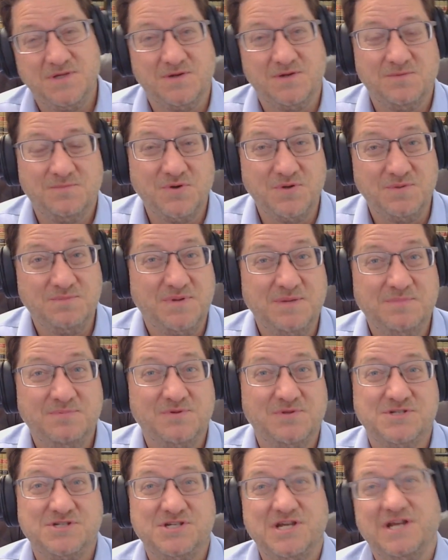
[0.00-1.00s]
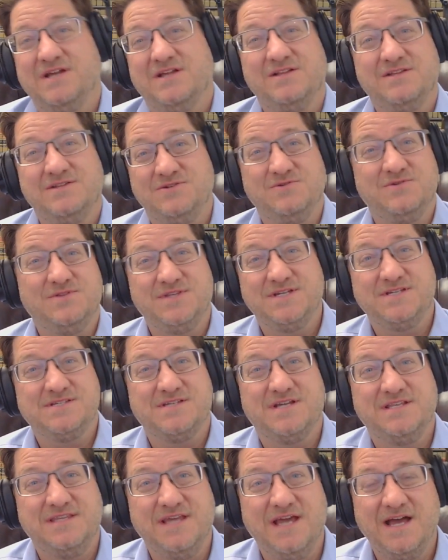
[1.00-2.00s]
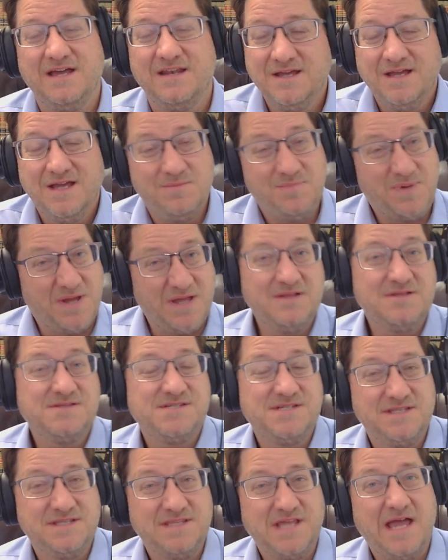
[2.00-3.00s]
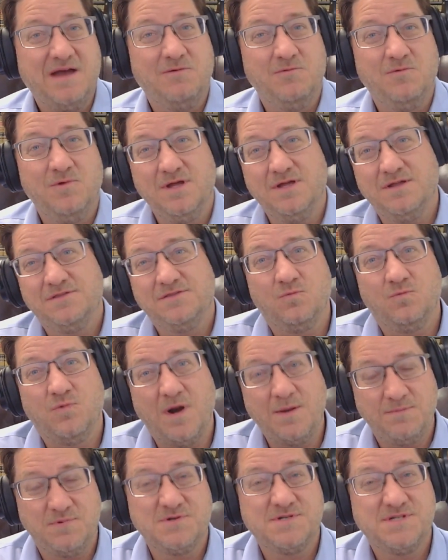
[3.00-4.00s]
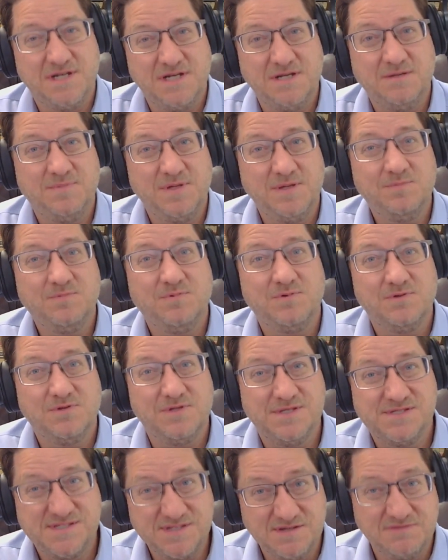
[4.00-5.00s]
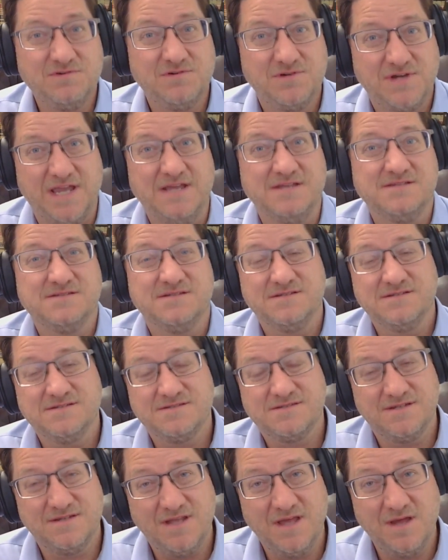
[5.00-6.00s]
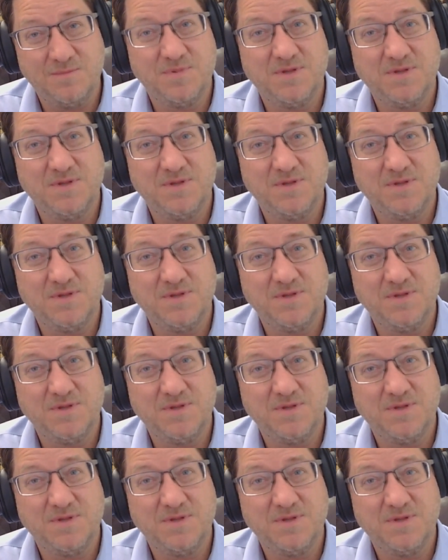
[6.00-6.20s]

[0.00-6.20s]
putting people in jail and doing things like that, and balancing that with representing people in civil cases and helping